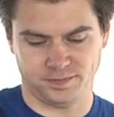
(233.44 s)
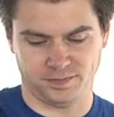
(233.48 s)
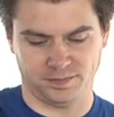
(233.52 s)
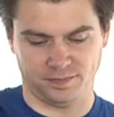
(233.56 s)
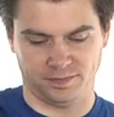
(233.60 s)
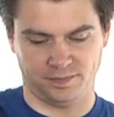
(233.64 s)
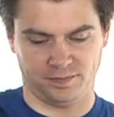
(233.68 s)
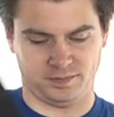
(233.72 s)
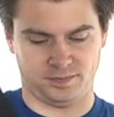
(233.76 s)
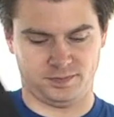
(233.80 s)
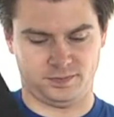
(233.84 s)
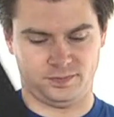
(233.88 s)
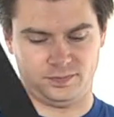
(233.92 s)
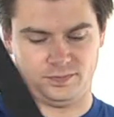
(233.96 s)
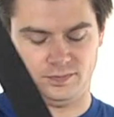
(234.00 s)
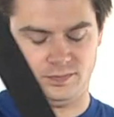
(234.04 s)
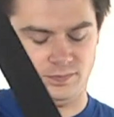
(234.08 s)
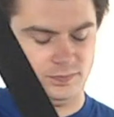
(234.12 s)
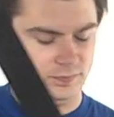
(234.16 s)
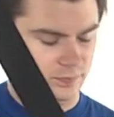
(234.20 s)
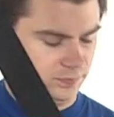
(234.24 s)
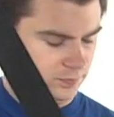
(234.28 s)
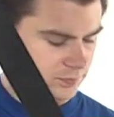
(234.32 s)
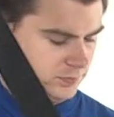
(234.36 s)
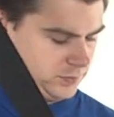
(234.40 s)

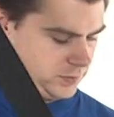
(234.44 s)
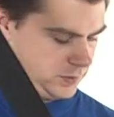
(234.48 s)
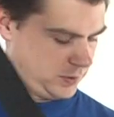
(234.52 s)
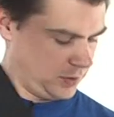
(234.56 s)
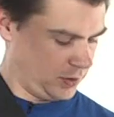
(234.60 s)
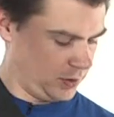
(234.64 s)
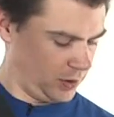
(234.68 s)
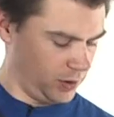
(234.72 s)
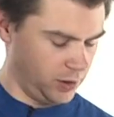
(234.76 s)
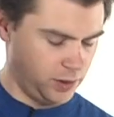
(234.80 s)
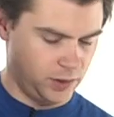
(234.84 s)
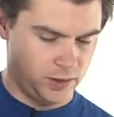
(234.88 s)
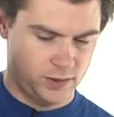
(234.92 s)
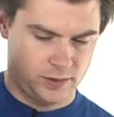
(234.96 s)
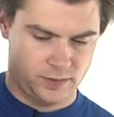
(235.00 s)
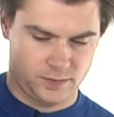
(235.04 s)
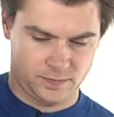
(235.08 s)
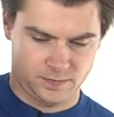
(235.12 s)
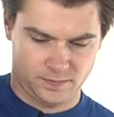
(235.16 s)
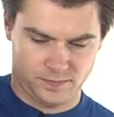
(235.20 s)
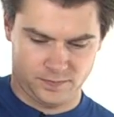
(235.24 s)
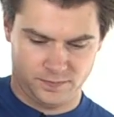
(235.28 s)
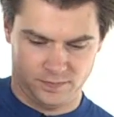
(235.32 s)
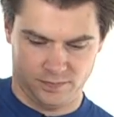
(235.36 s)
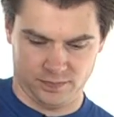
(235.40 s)

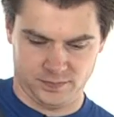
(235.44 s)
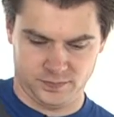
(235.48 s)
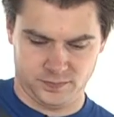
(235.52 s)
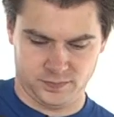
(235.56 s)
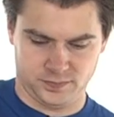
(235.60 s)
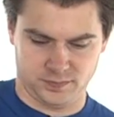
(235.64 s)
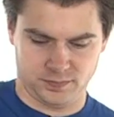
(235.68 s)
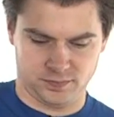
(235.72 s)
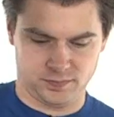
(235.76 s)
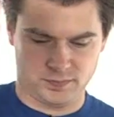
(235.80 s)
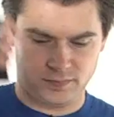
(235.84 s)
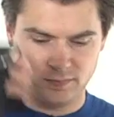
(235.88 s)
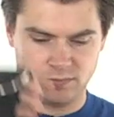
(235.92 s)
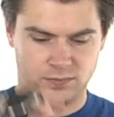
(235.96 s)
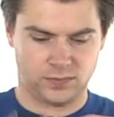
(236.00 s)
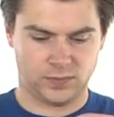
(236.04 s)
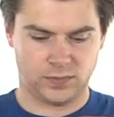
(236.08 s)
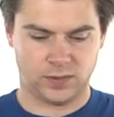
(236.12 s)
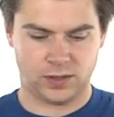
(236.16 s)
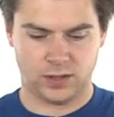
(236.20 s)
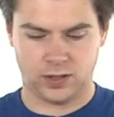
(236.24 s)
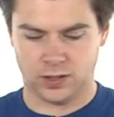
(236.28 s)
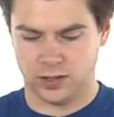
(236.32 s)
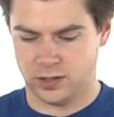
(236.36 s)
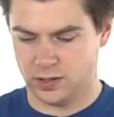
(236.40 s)

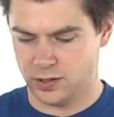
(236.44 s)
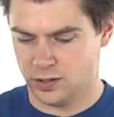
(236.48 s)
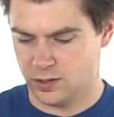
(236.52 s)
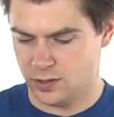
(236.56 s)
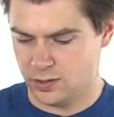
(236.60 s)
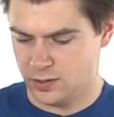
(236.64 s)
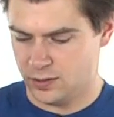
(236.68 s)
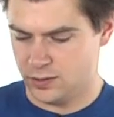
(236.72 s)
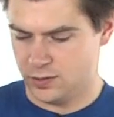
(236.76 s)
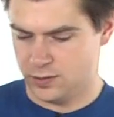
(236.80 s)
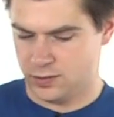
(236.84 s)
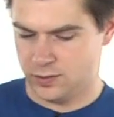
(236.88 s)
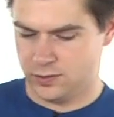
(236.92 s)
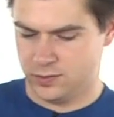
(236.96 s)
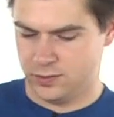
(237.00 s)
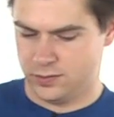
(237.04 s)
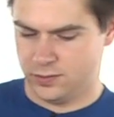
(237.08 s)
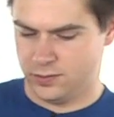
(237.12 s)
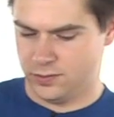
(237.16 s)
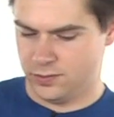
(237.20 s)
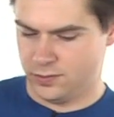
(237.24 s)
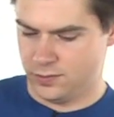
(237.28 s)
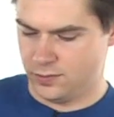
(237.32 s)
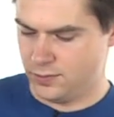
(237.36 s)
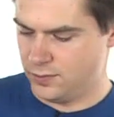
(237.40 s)

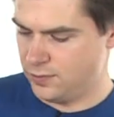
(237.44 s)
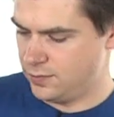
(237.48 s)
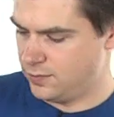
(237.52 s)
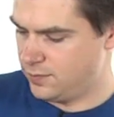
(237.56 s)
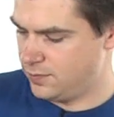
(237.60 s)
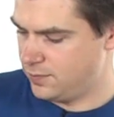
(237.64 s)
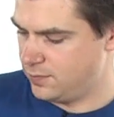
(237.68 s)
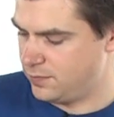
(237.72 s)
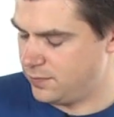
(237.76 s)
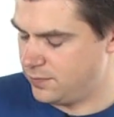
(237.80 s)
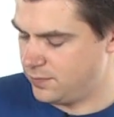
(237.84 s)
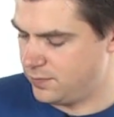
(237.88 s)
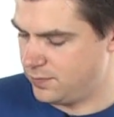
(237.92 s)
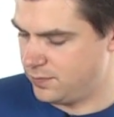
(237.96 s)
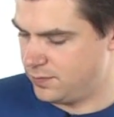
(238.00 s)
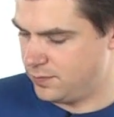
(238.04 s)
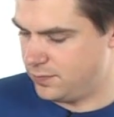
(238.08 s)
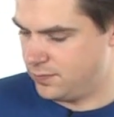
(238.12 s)
(no one is talking)